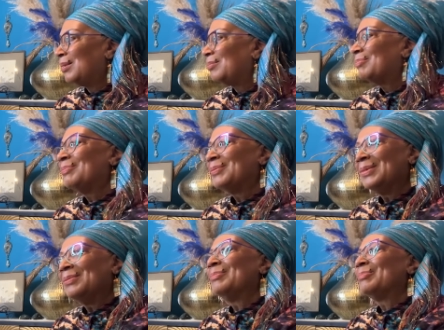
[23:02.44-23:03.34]
circle
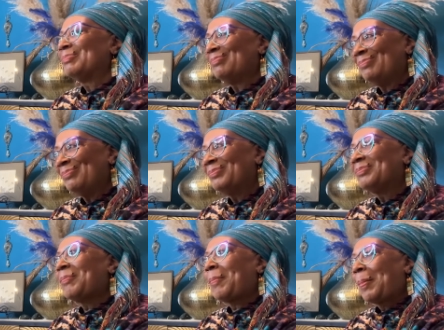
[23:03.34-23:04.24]
becomes a little bit
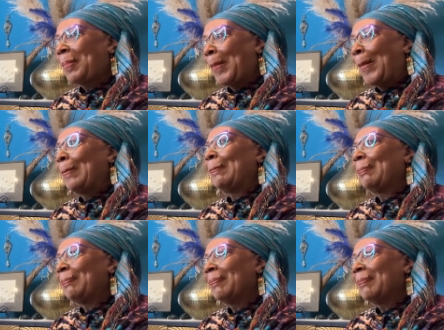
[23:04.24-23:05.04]
bigger because you're meeting